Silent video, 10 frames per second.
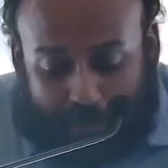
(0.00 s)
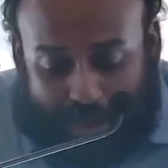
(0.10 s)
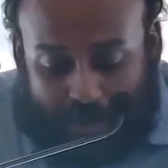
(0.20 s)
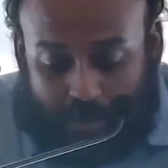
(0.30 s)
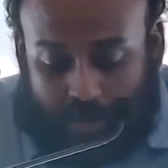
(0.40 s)

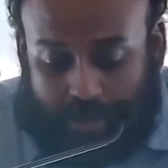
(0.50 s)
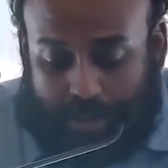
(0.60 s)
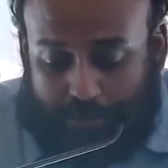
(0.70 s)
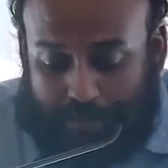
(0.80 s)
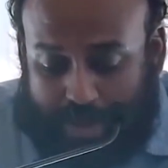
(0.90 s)
power,
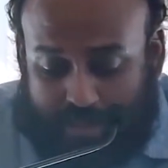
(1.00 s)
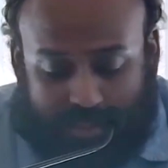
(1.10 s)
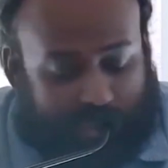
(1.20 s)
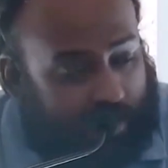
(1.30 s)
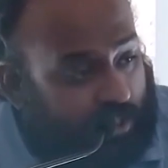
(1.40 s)
and
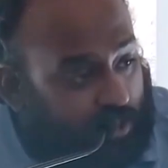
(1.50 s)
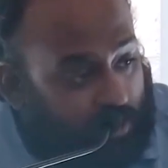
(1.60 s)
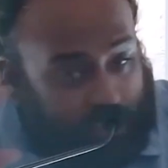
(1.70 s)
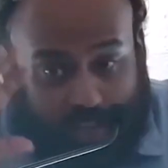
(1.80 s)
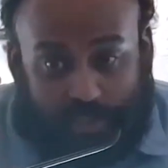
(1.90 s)
majesty in
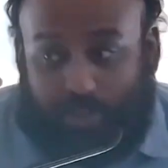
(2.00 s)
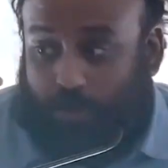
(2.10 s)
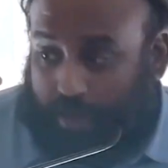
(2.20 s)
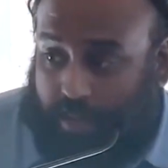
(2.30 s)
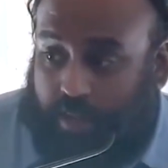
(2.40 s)
such a
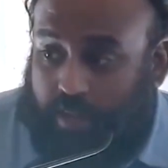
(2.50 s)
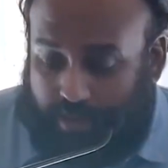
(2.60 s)
way